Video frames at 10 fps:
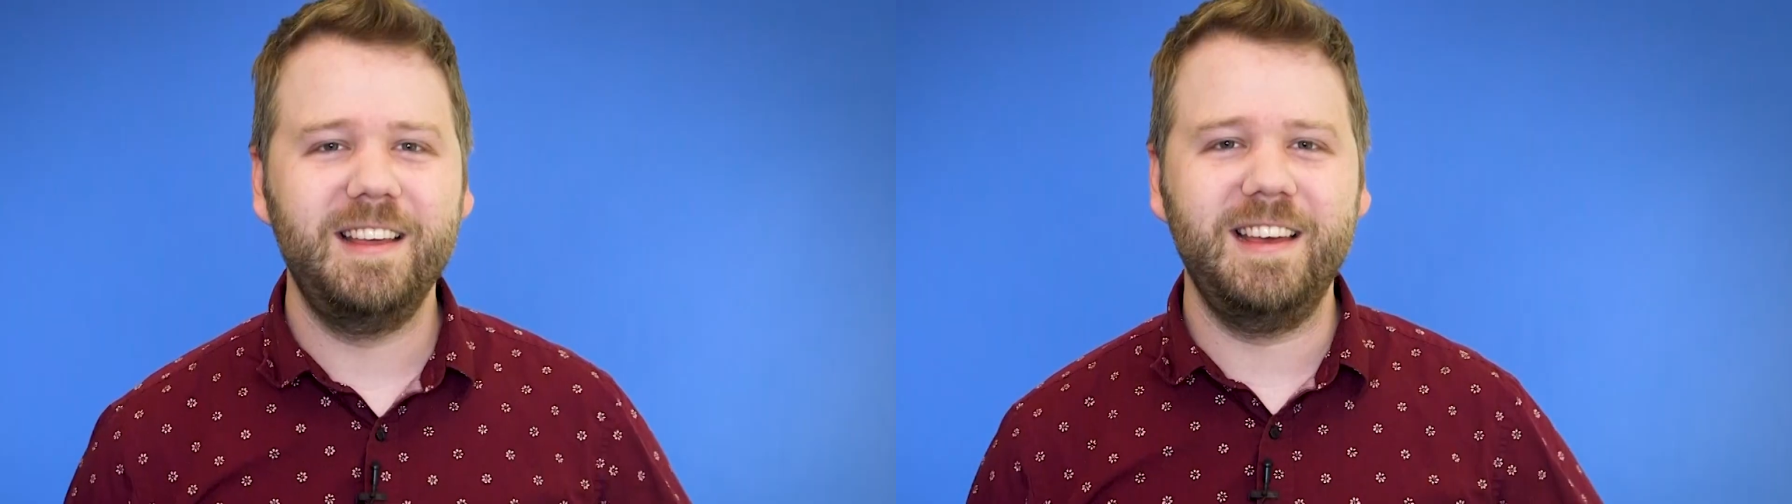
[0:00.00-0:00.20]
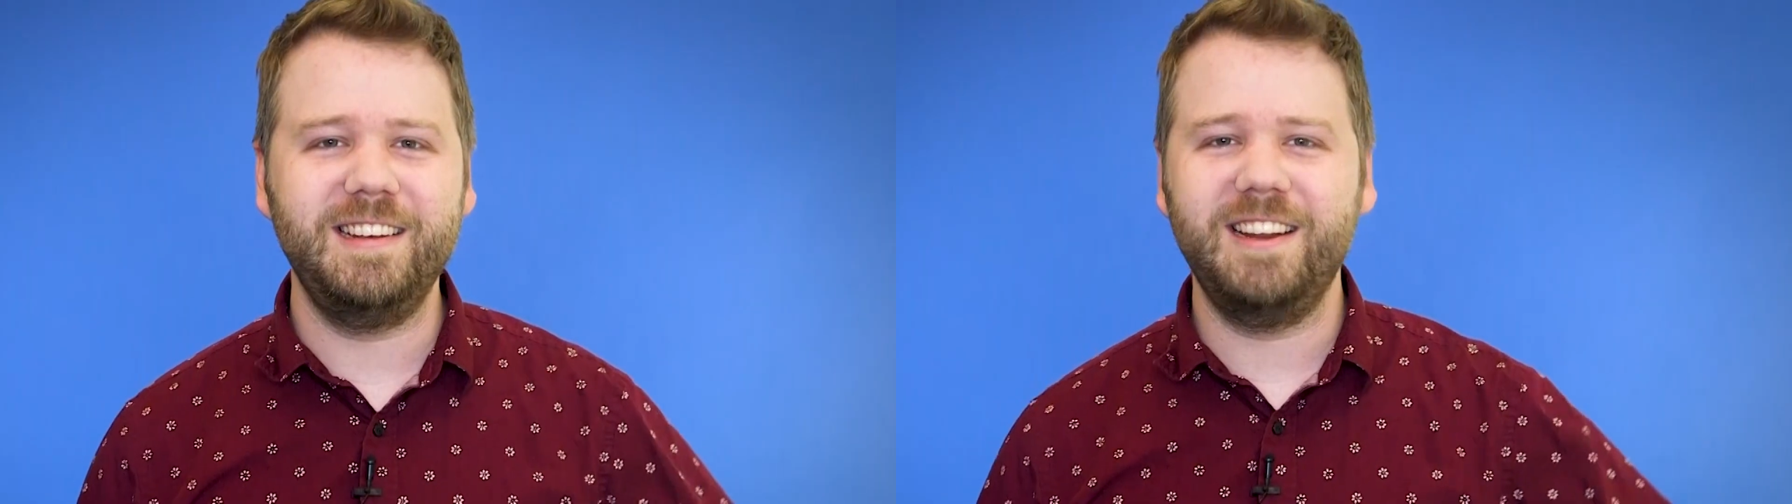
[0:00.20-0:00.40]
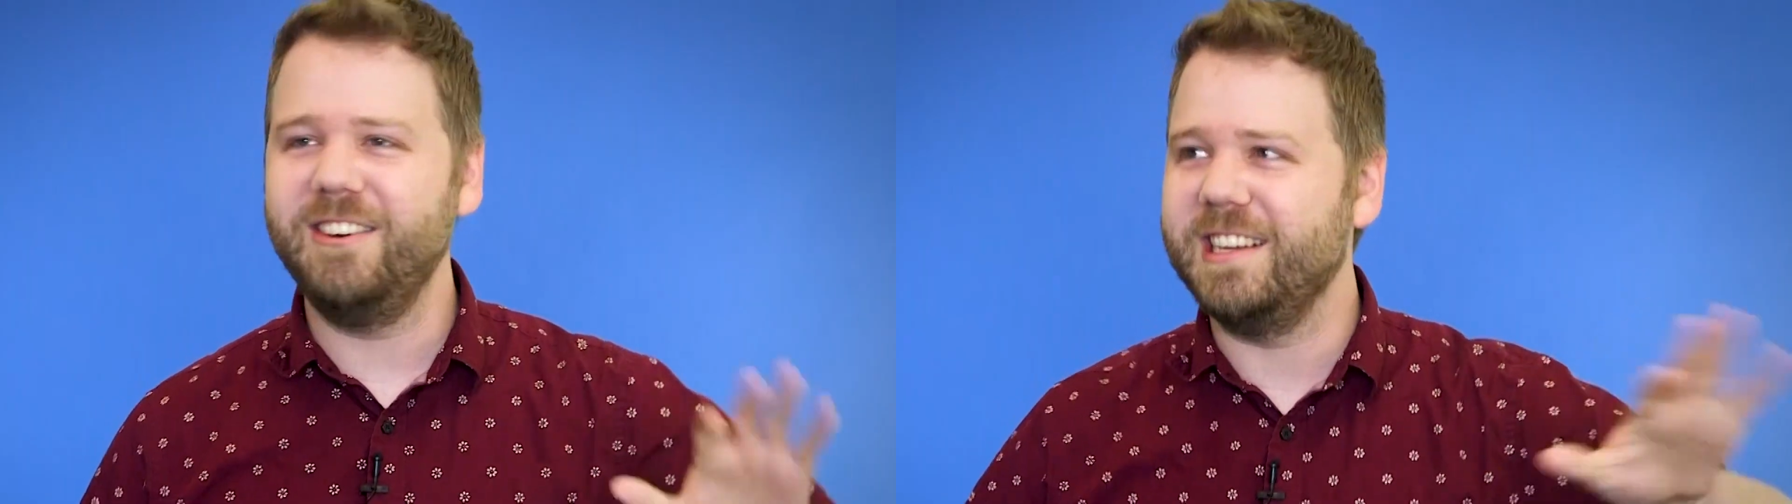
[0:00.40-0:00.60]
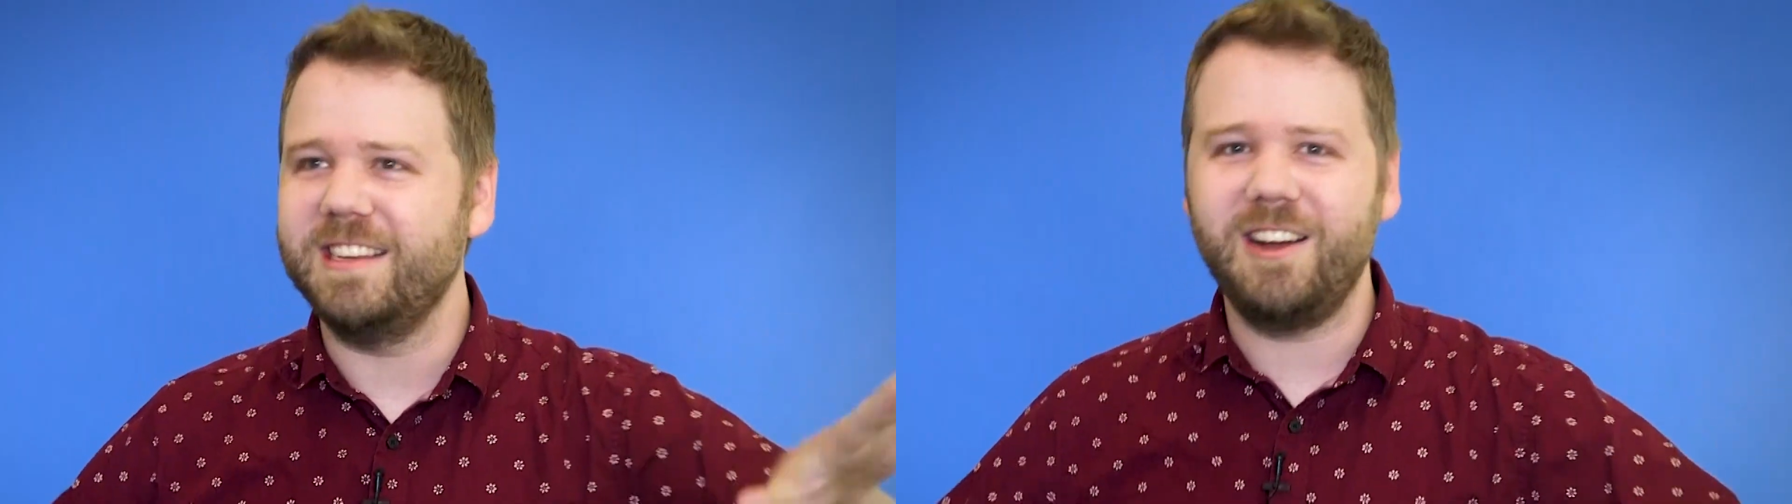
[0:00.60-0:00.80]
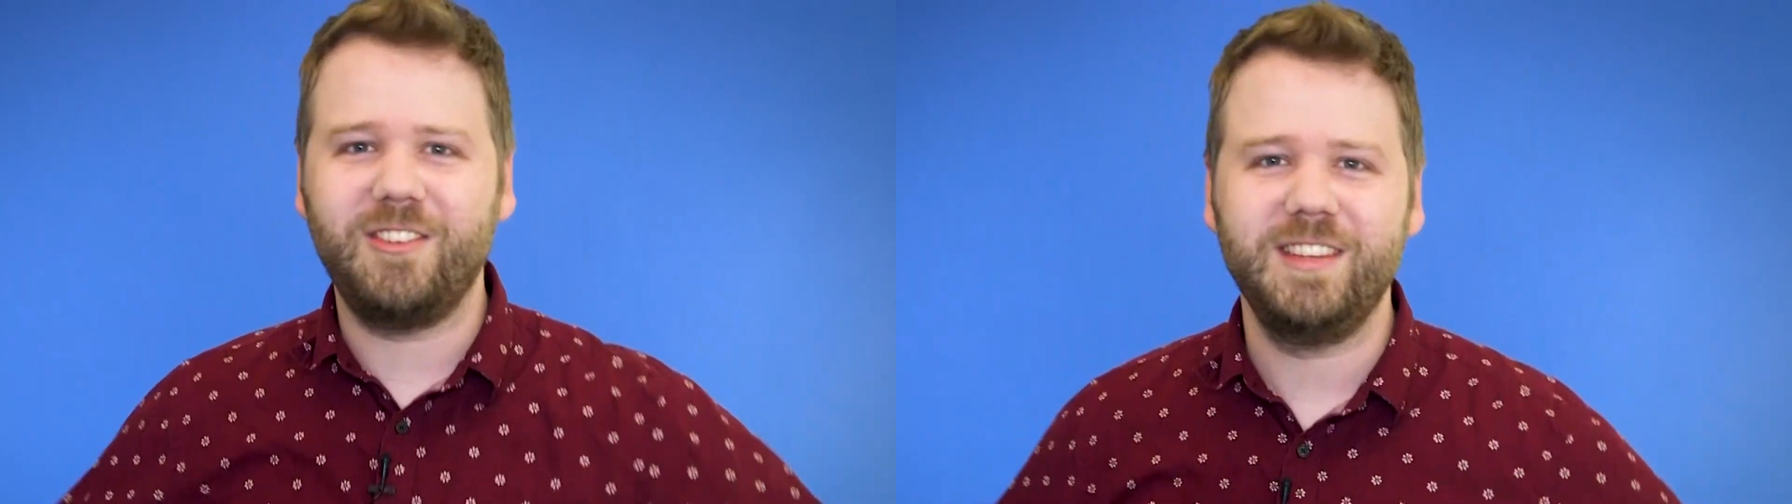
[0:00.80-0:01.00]
And then, you know, it gets
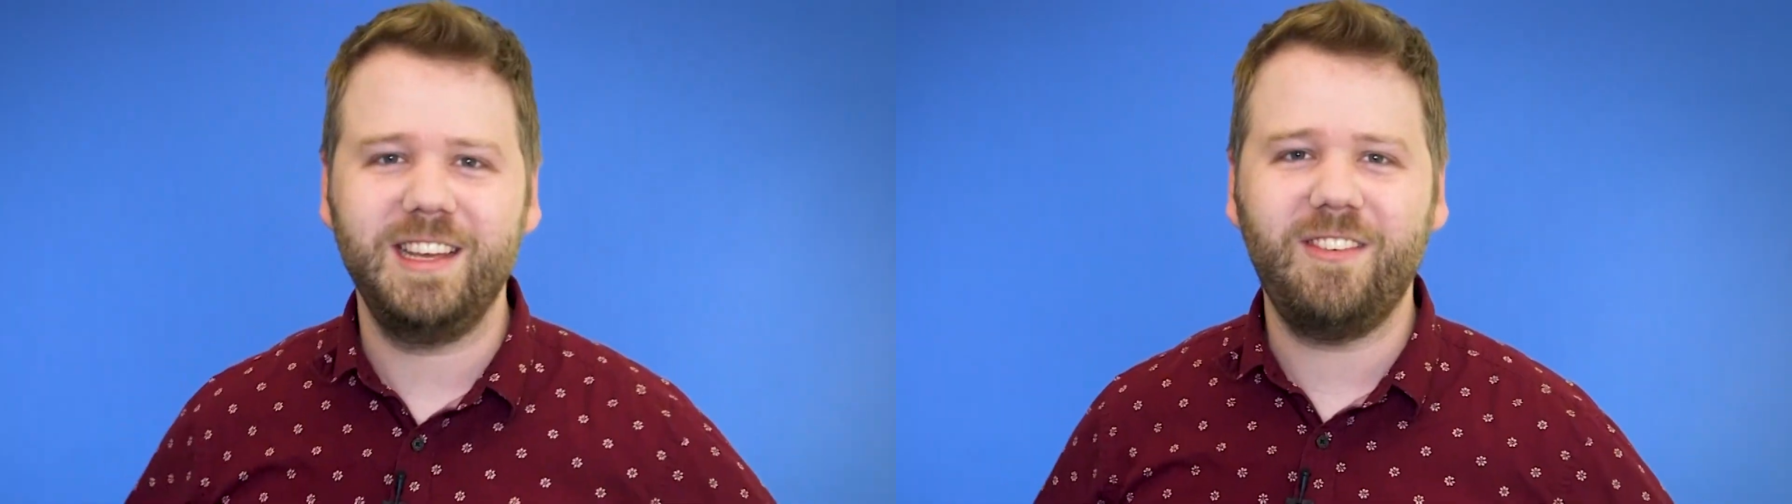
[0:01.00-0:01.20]
awkwardly